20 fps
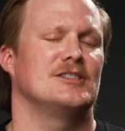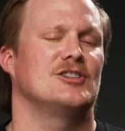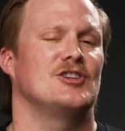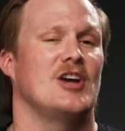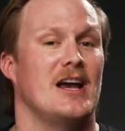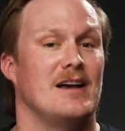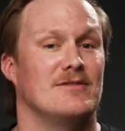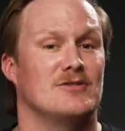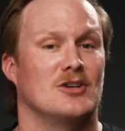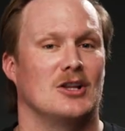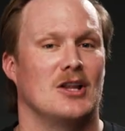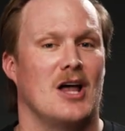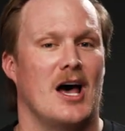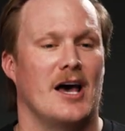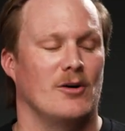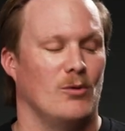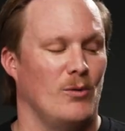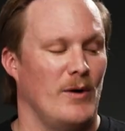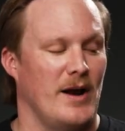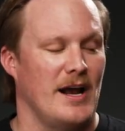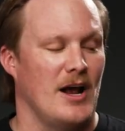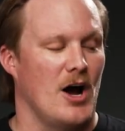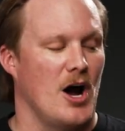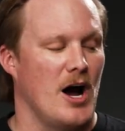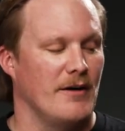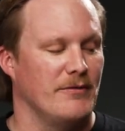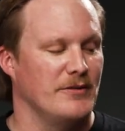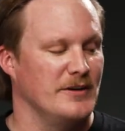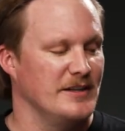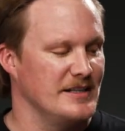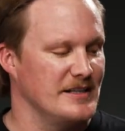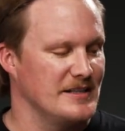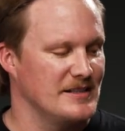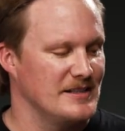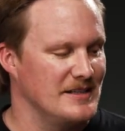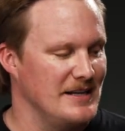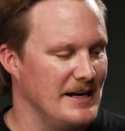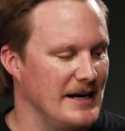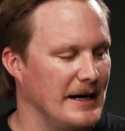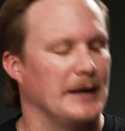shaves a lot of weight off of this
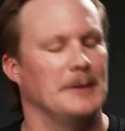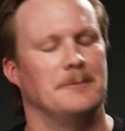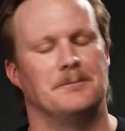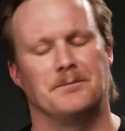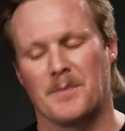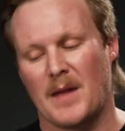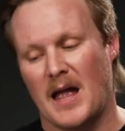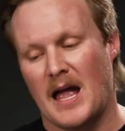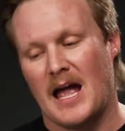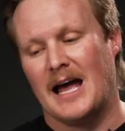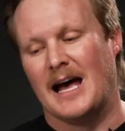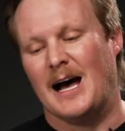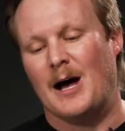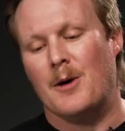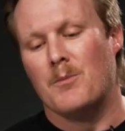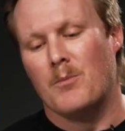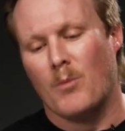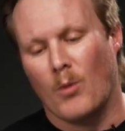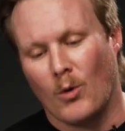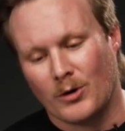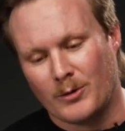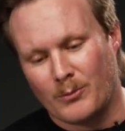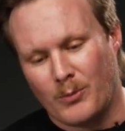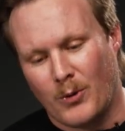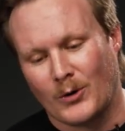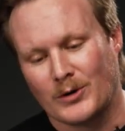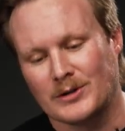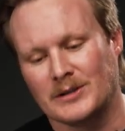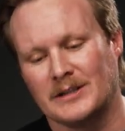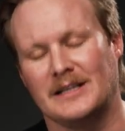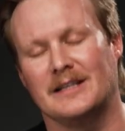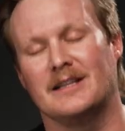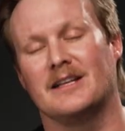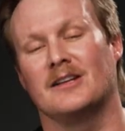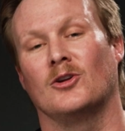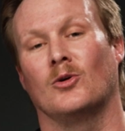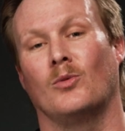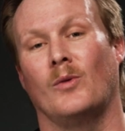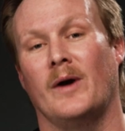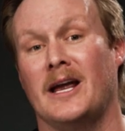stick. More importantly
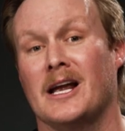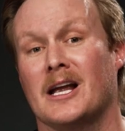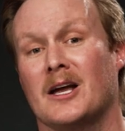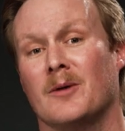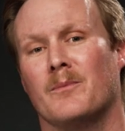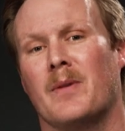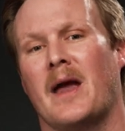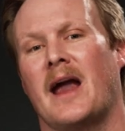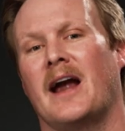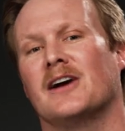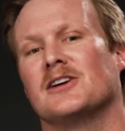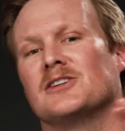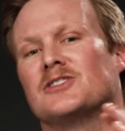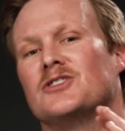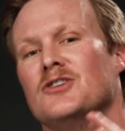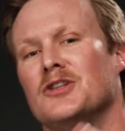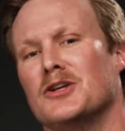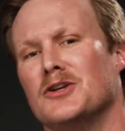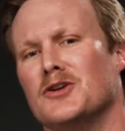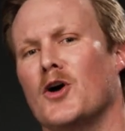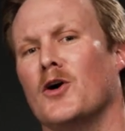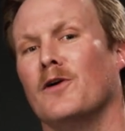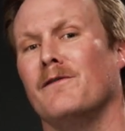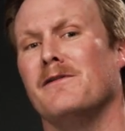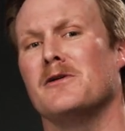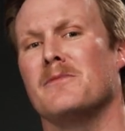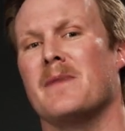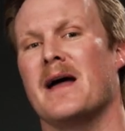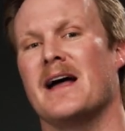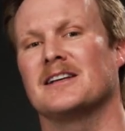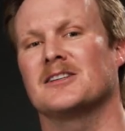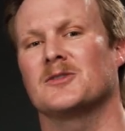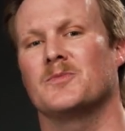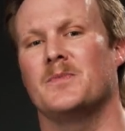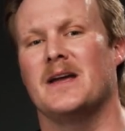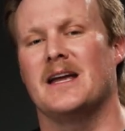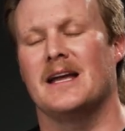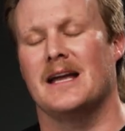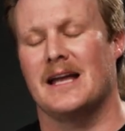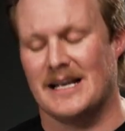than the weight compared to the Novium
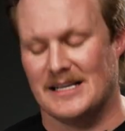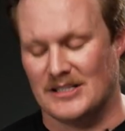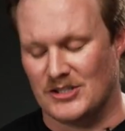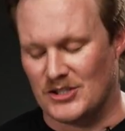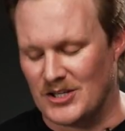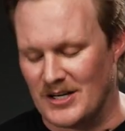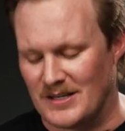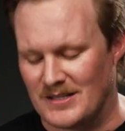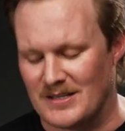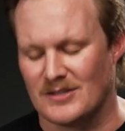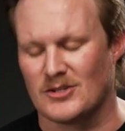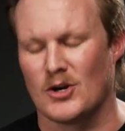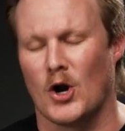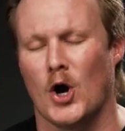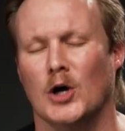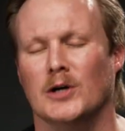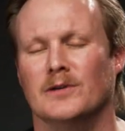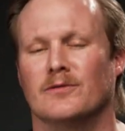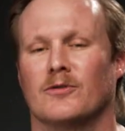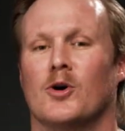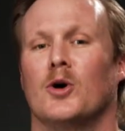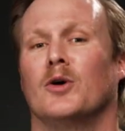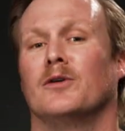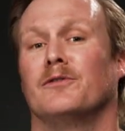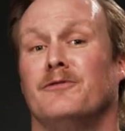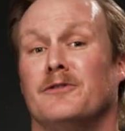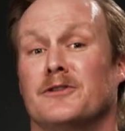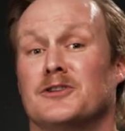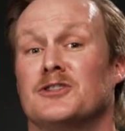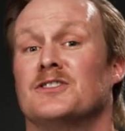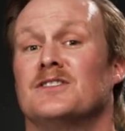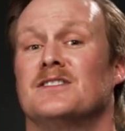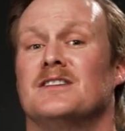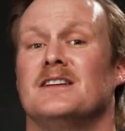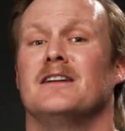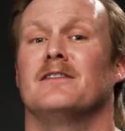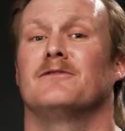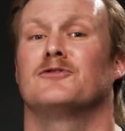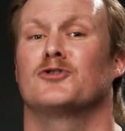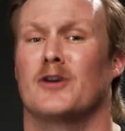SP is just its overall
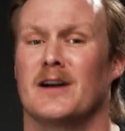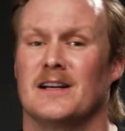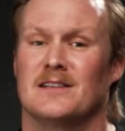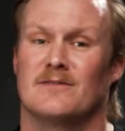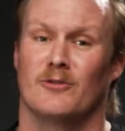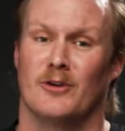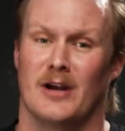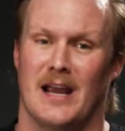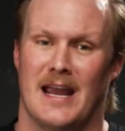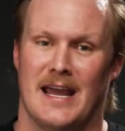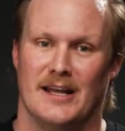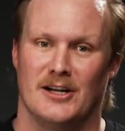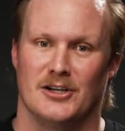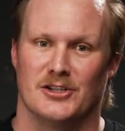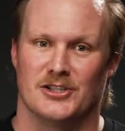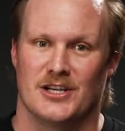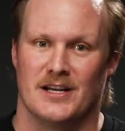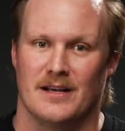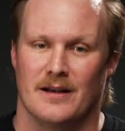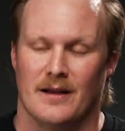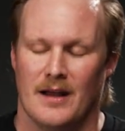efficiency of transferring energy.